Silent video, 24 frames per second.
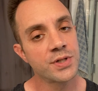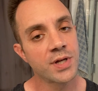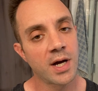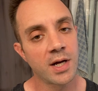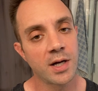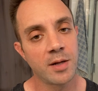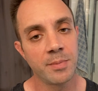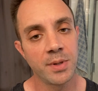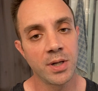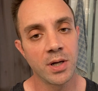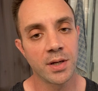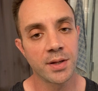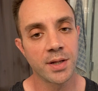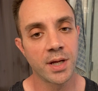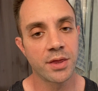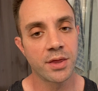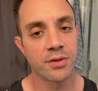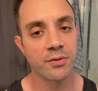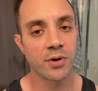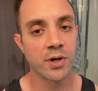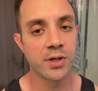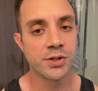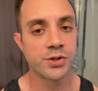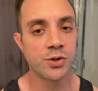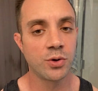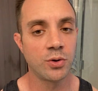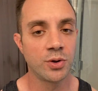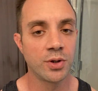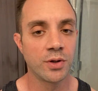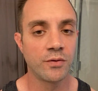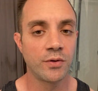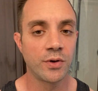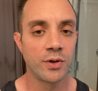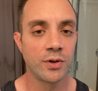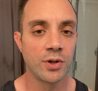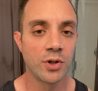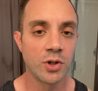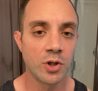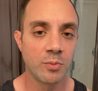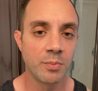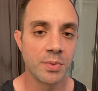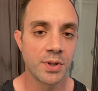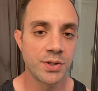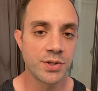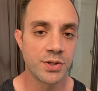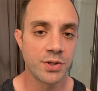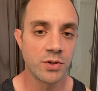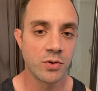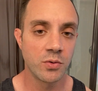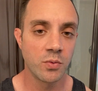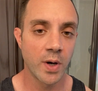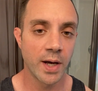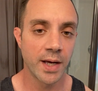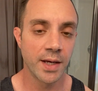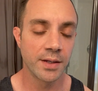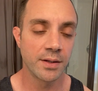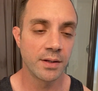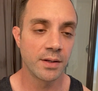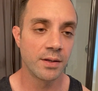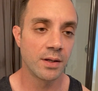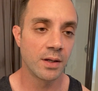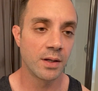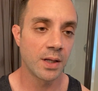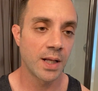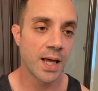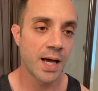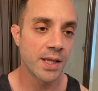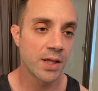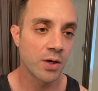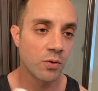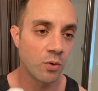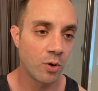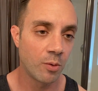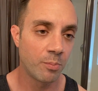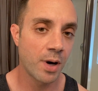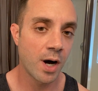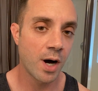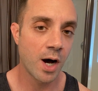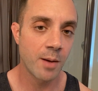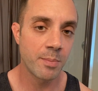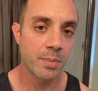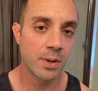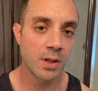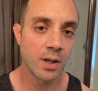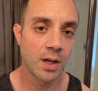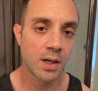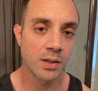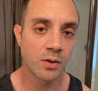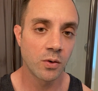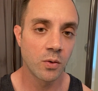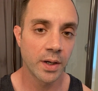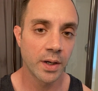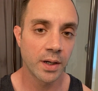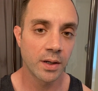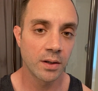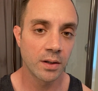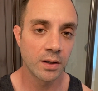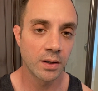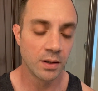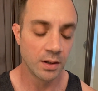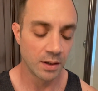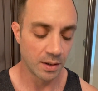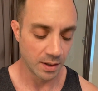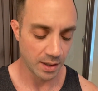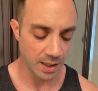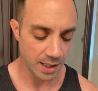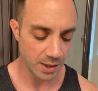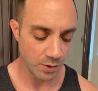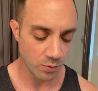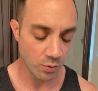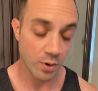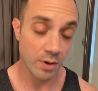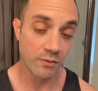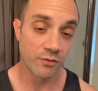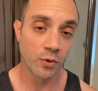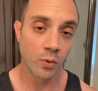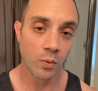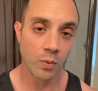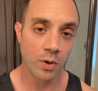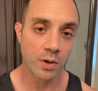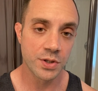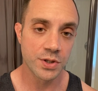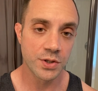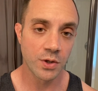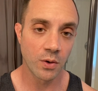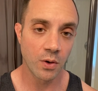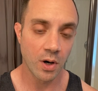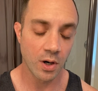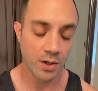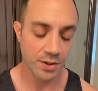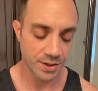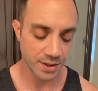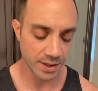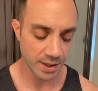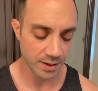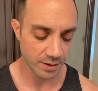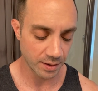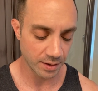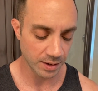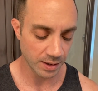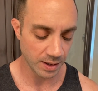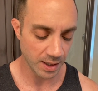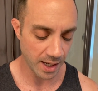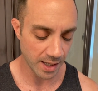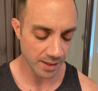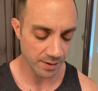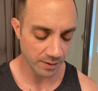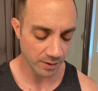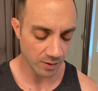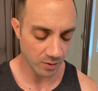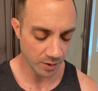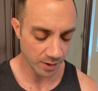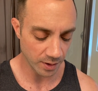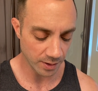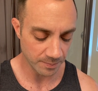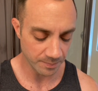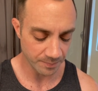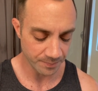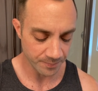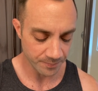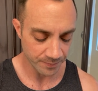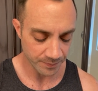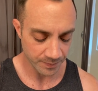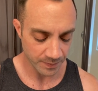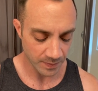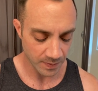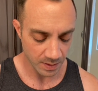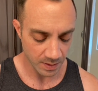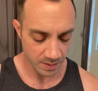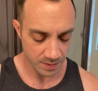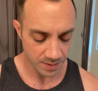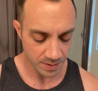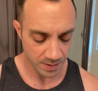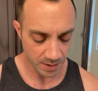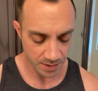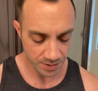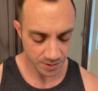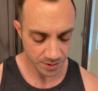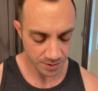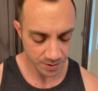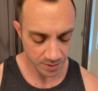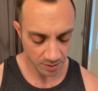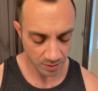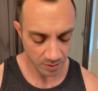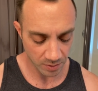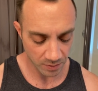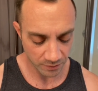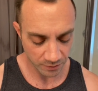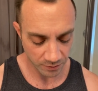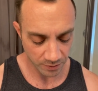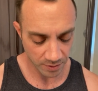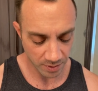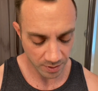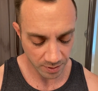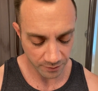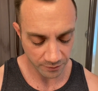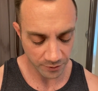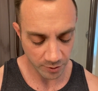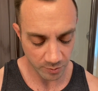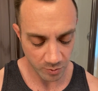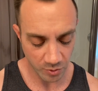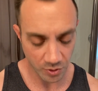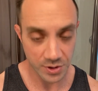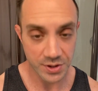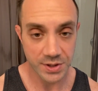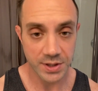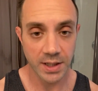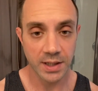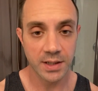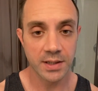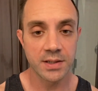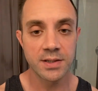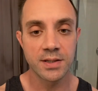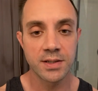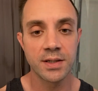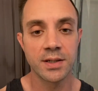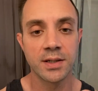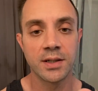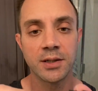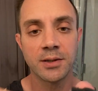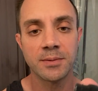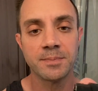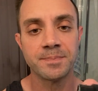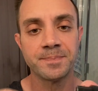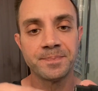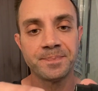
kind of be on that threshold of a little bit too wet. The lather will pop a lot quicker and you won't have to work so hard to get a good lather going. So let's just load for another few more seconds here.